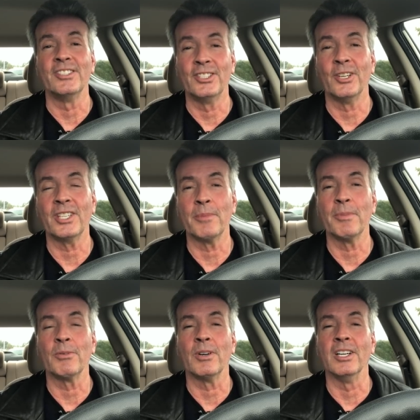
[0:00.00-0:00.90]
Don't get
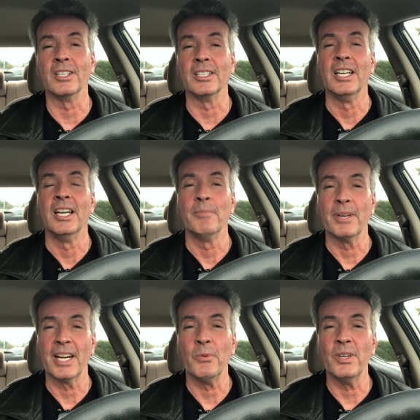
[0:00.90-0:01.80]
me wrong,
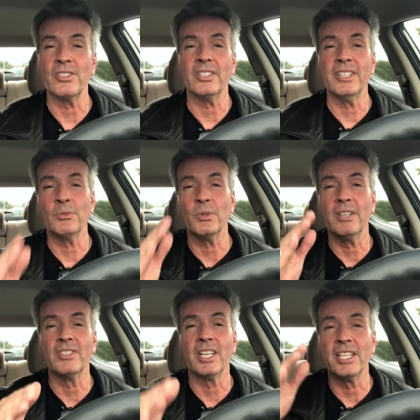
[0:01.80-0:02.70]
but I wish Lyft would
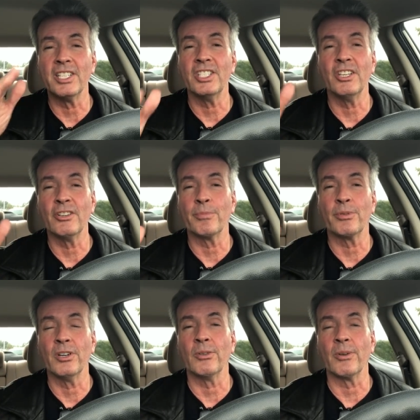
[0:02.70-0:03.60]
have done a tiered
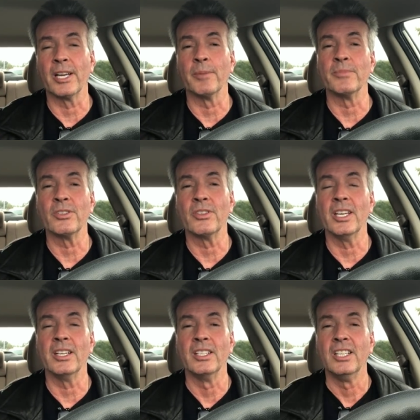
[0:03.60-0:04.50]
program so that